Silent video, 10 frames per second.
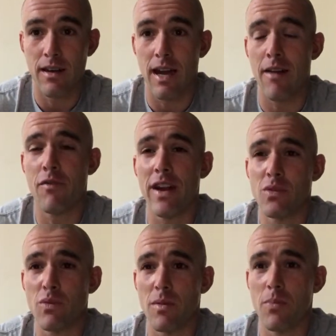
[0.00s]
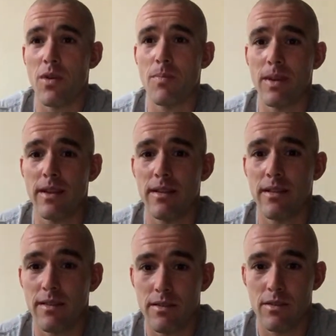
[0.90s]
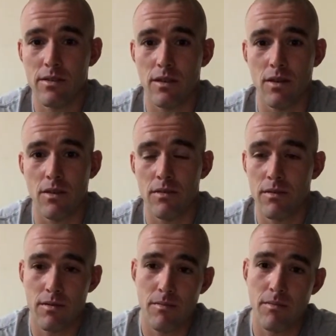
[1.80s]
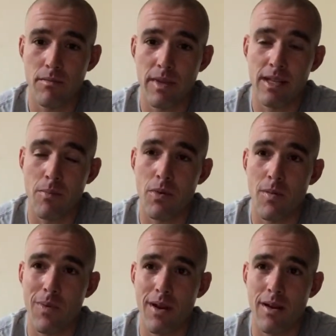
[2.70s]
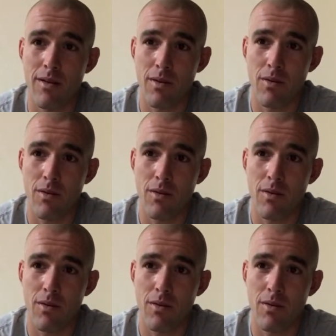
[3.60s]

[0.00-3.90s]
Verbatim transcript: I'm friends with the burpee, so me and the burpee are,